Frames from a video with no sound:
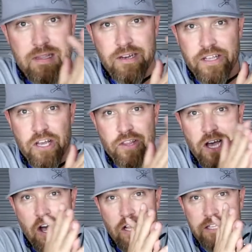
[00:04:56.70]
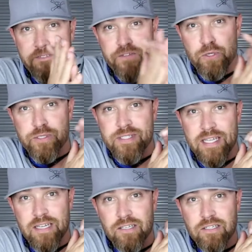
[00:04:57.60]
There you go, the Holley fuel
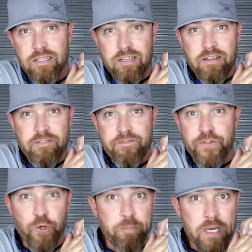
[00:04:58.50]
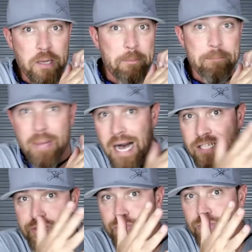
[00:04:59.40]
cell fuel pump
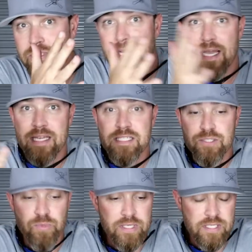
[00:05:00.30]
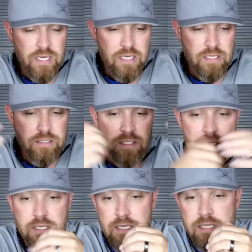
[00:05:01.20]
module, I guess is what it's
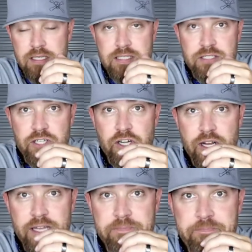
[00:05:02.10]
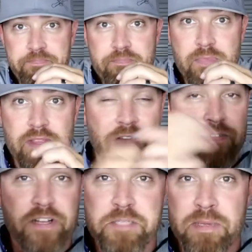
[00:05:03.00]
called. These things are great. Not
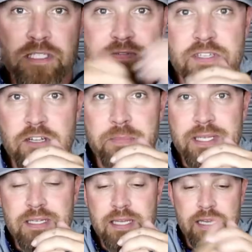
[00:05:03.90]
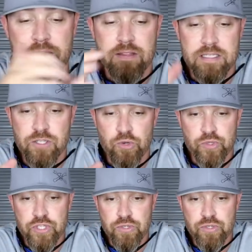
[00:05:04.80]
very expensive either. I mean, heck, this whole